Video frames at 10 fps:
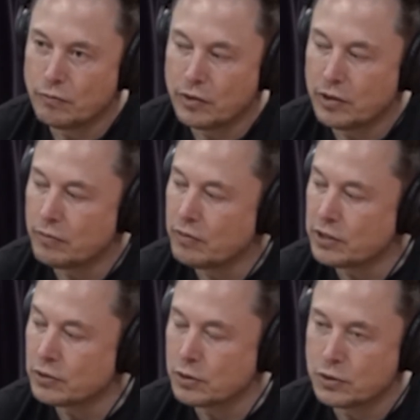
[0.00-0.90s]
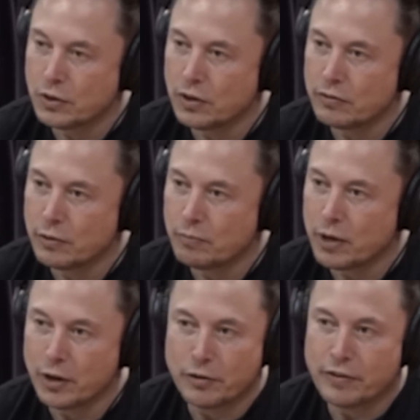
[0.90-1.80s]
muscle control over
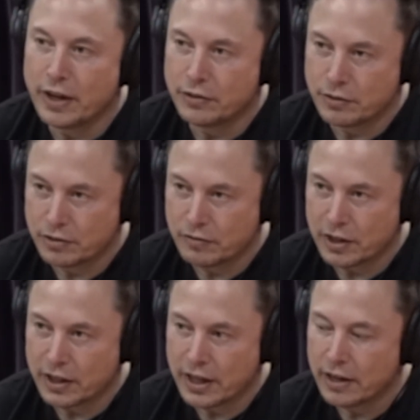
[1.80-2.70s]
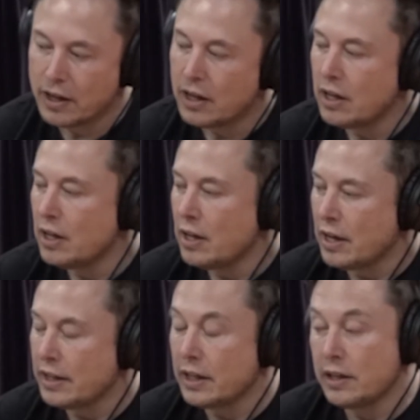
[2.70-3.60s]
part of your face or something like that,
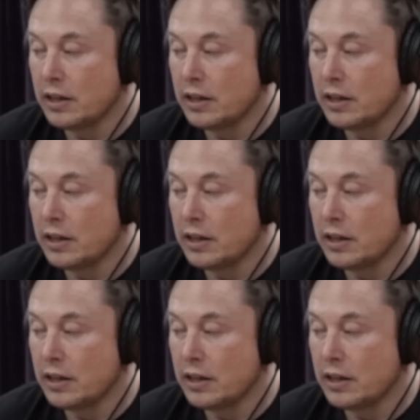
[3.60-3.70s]
I think.